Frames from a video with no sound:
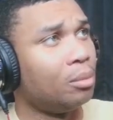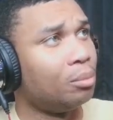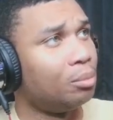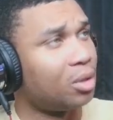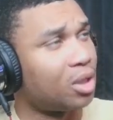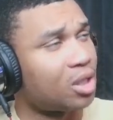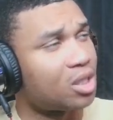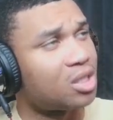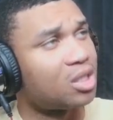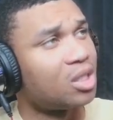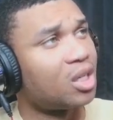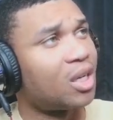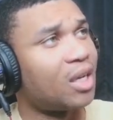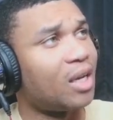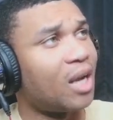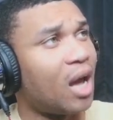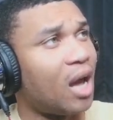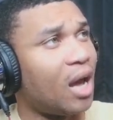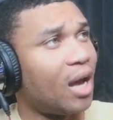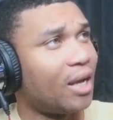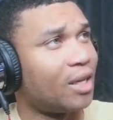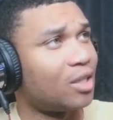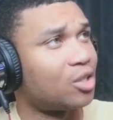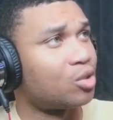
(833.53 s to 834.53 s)
But it's looking
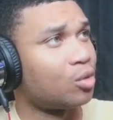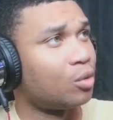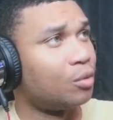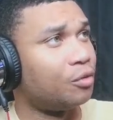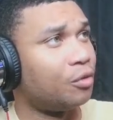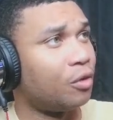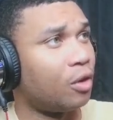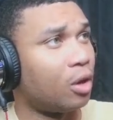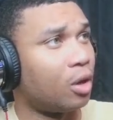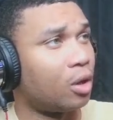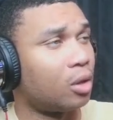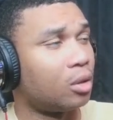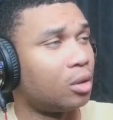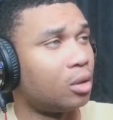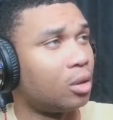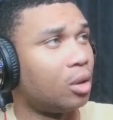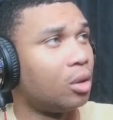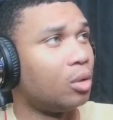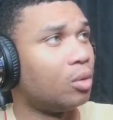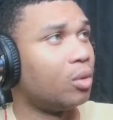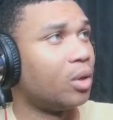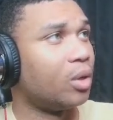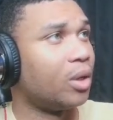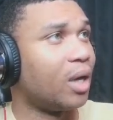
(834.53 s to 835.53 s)
alright so far.
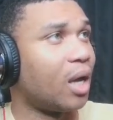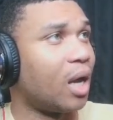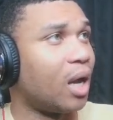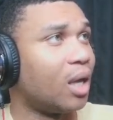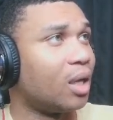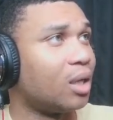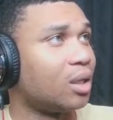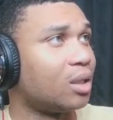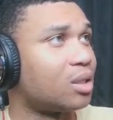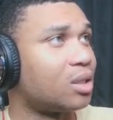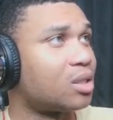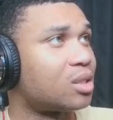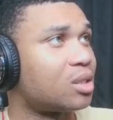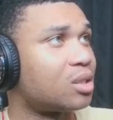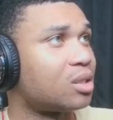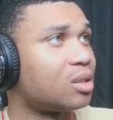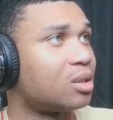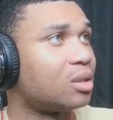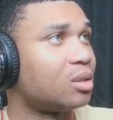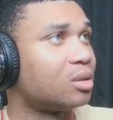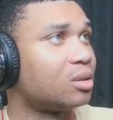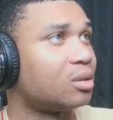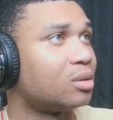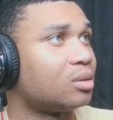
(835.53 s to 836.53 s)
Oh, Annihilus.
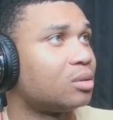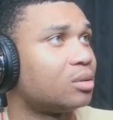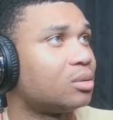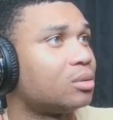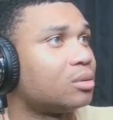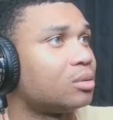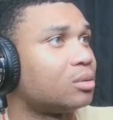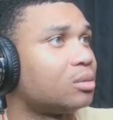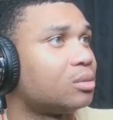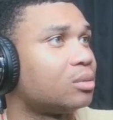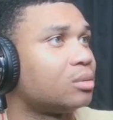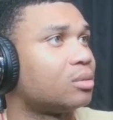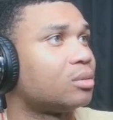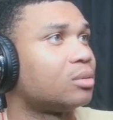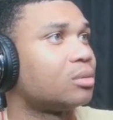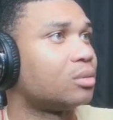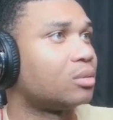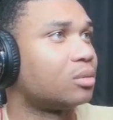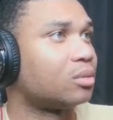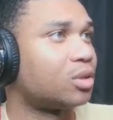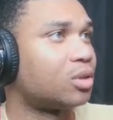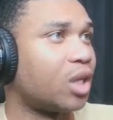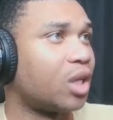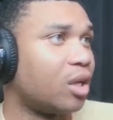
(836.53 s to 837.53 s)

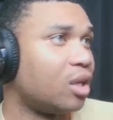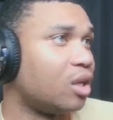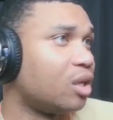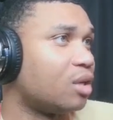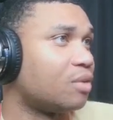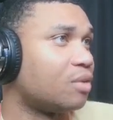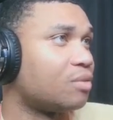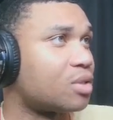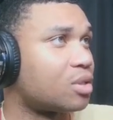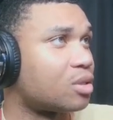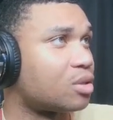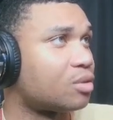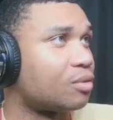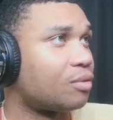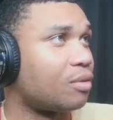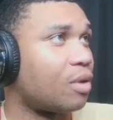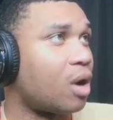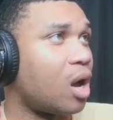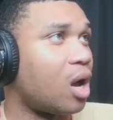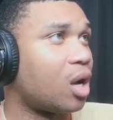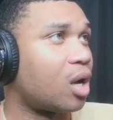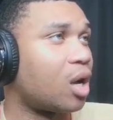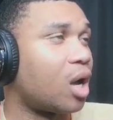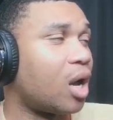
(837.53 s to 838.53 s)
Okay, he gives us a
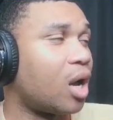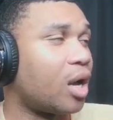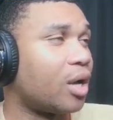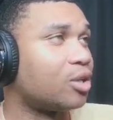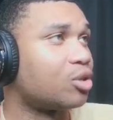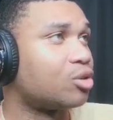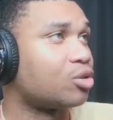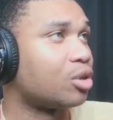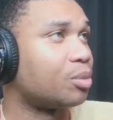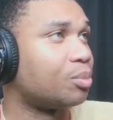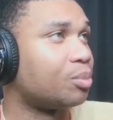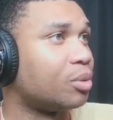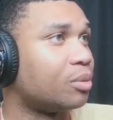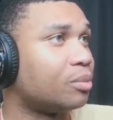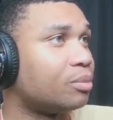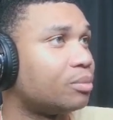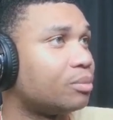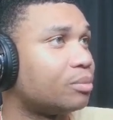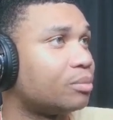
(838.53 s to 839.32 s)
rock. I ain't tripping.